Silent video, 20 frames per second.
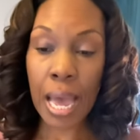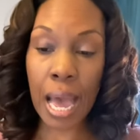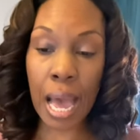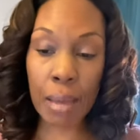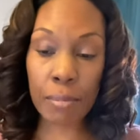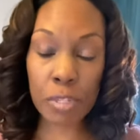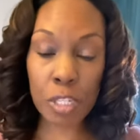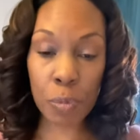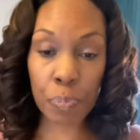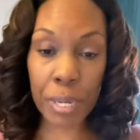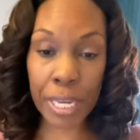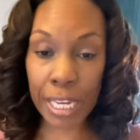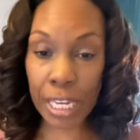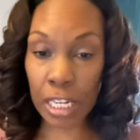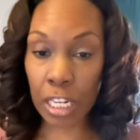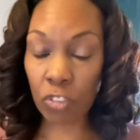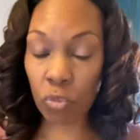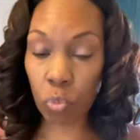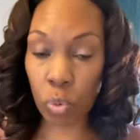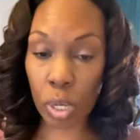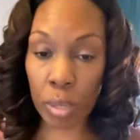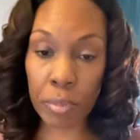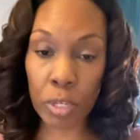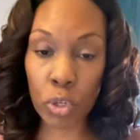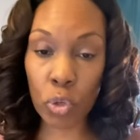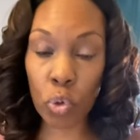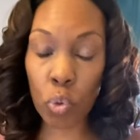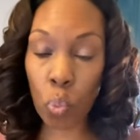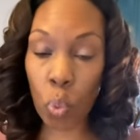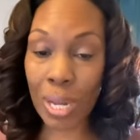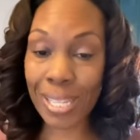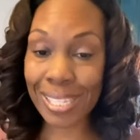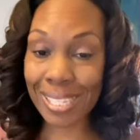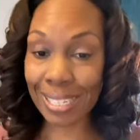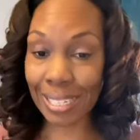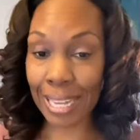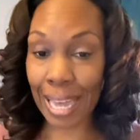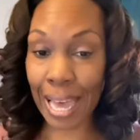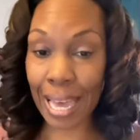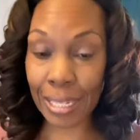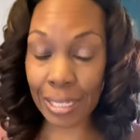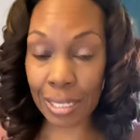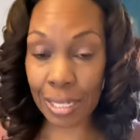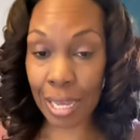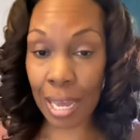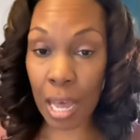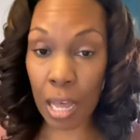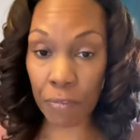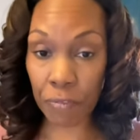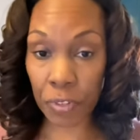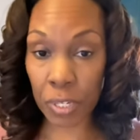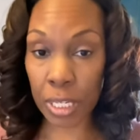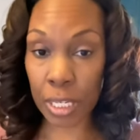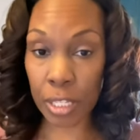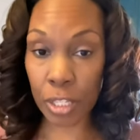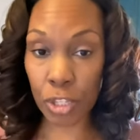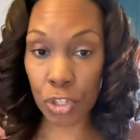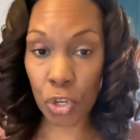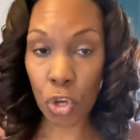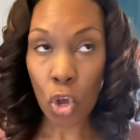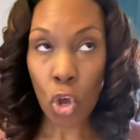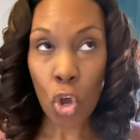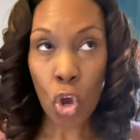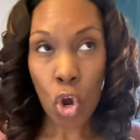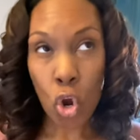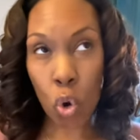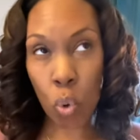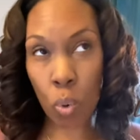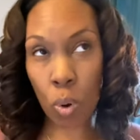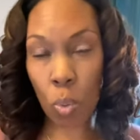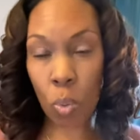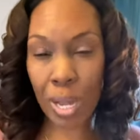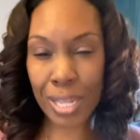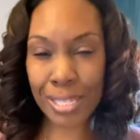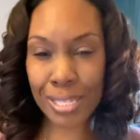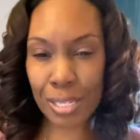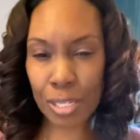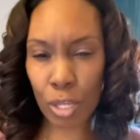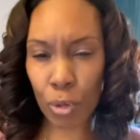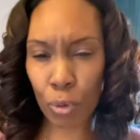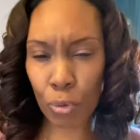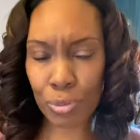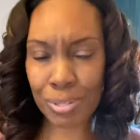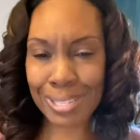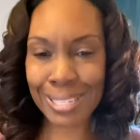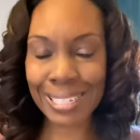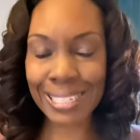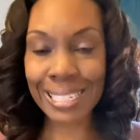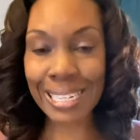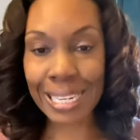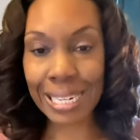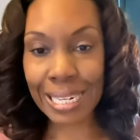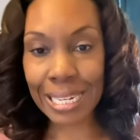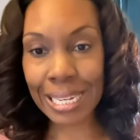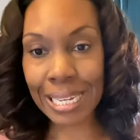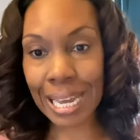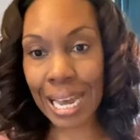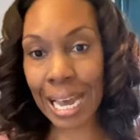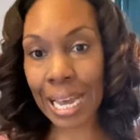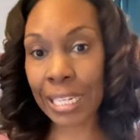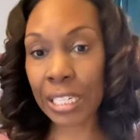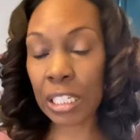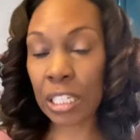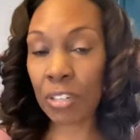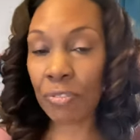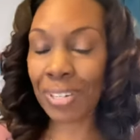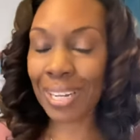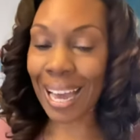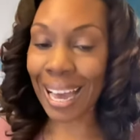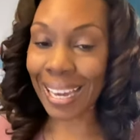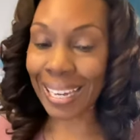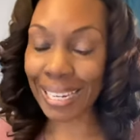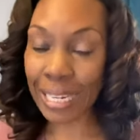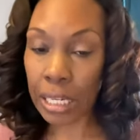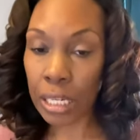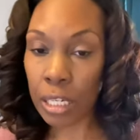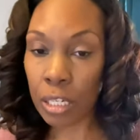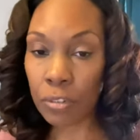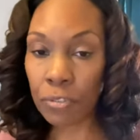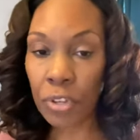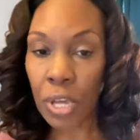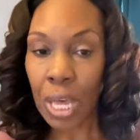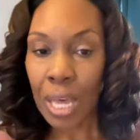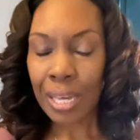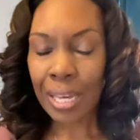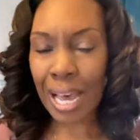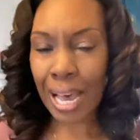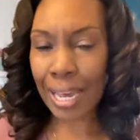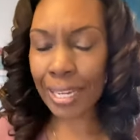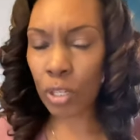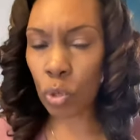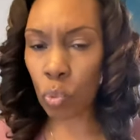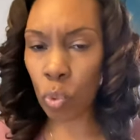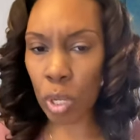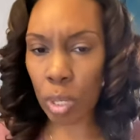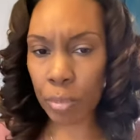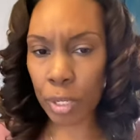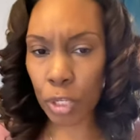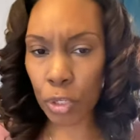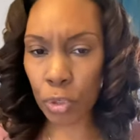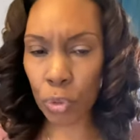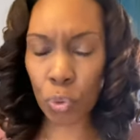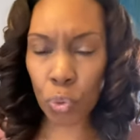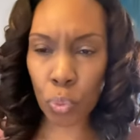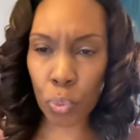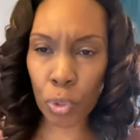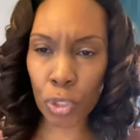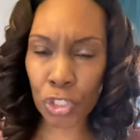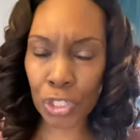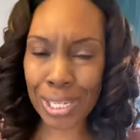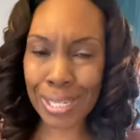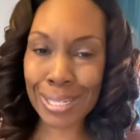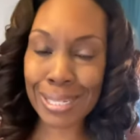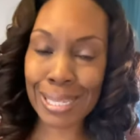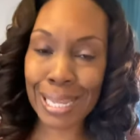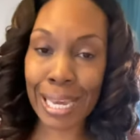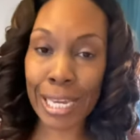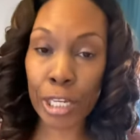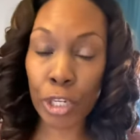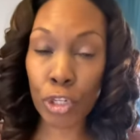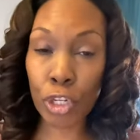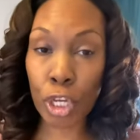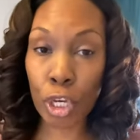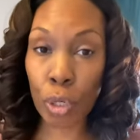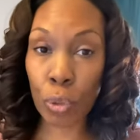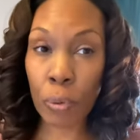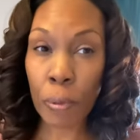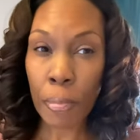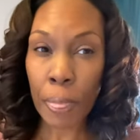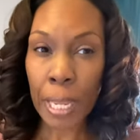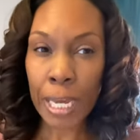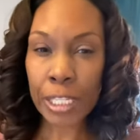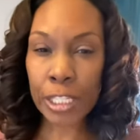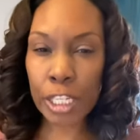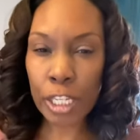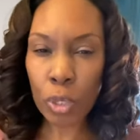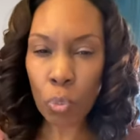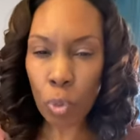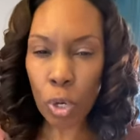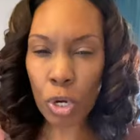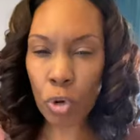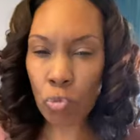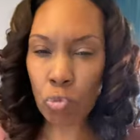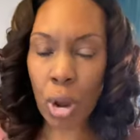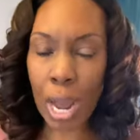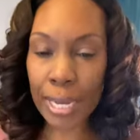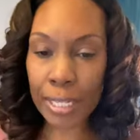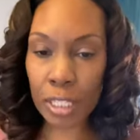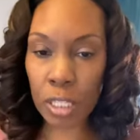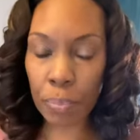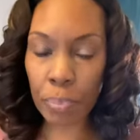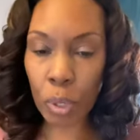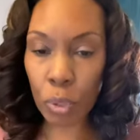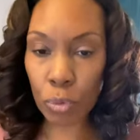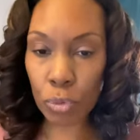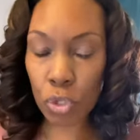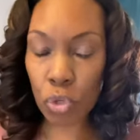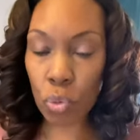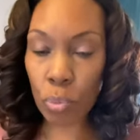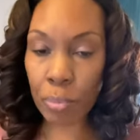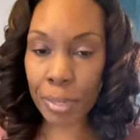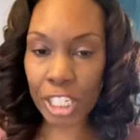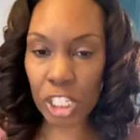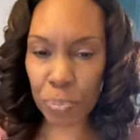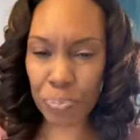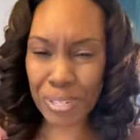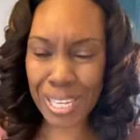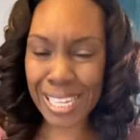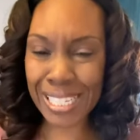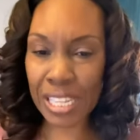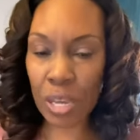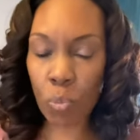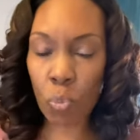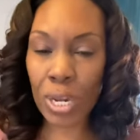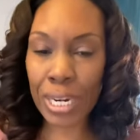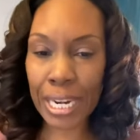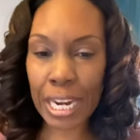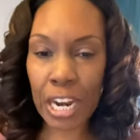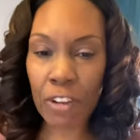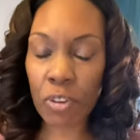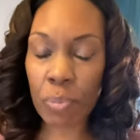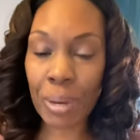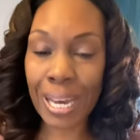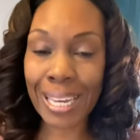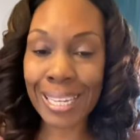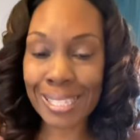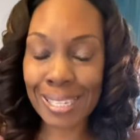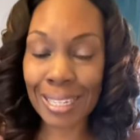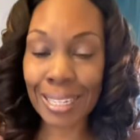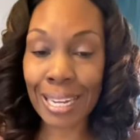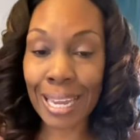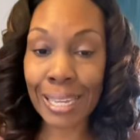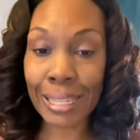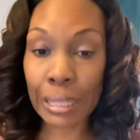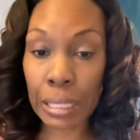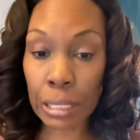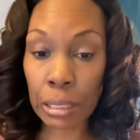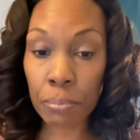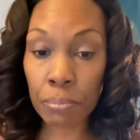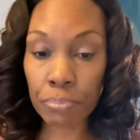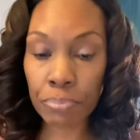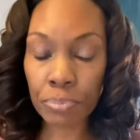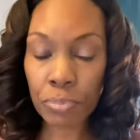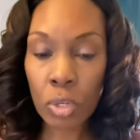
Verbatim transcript: I'm speaking of women who once lacked confidence, who were once those needy kind of naive kind of women who were just like, you know, didn't want to rock the boat too much because they wanted everybody to like them.